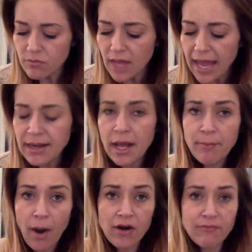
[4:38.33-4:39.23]

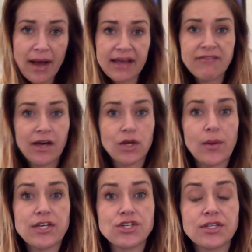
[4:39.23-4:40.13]
And part of my
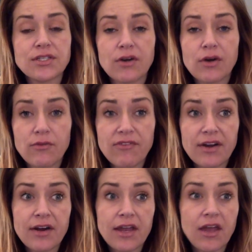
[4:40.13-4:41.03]
evaluations are
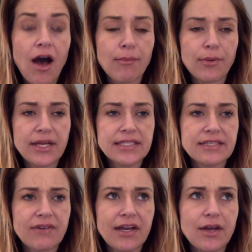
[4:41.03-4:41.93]
very
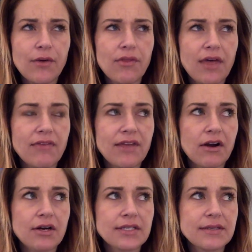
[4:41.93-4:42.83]
comprehensive. I know that
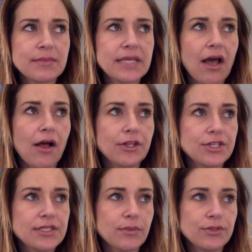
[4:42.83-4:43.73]
there are some
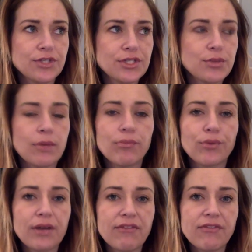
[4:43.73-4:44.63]
psychologists that will just do a
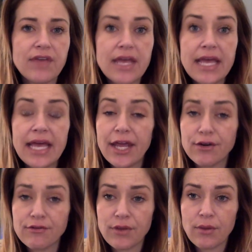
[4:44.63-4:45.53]
brief
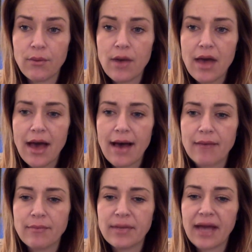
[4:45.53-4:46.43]
interview,
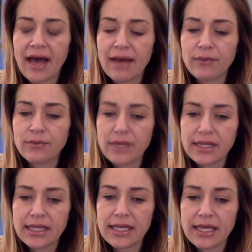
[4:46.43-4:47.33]
but I
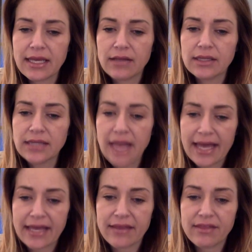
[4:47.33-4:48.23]
really
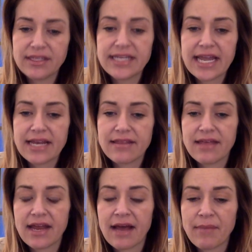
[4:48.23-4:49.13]
like the data
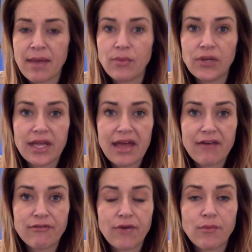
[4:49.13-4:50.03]
that I'm able to
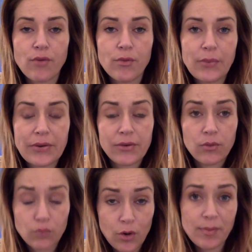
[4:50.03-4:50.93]
get from
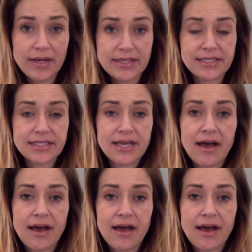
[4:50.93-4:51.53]
robust